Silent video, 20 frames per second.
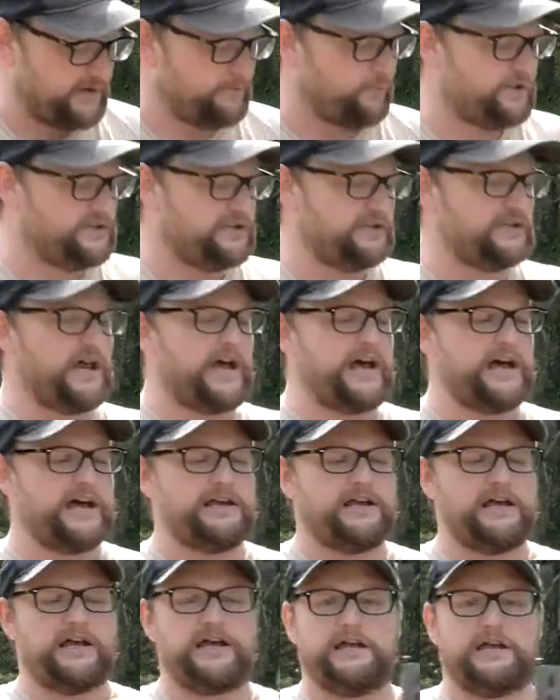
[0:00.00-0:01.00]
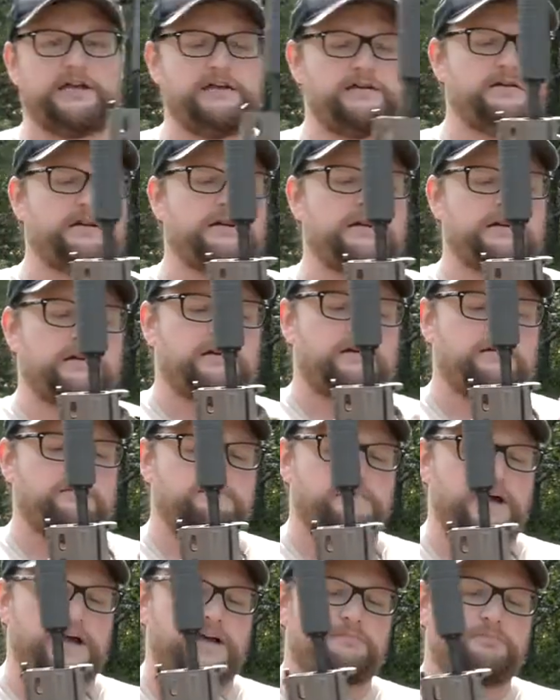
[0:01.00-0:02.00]
We did add a
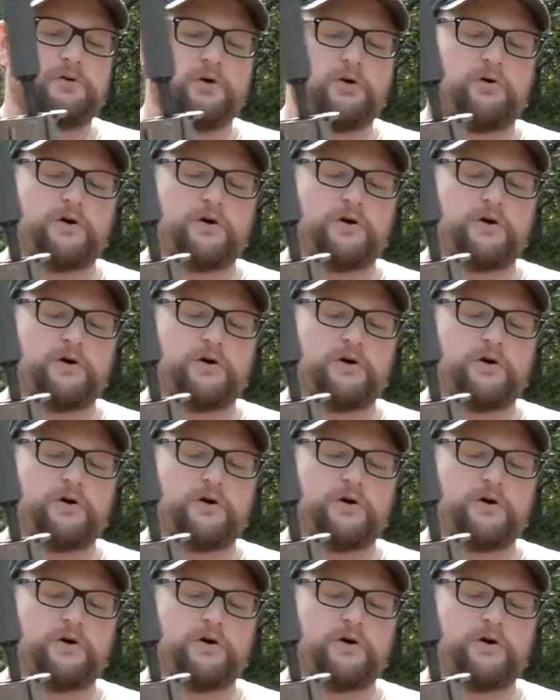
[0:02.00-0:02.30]
Magpul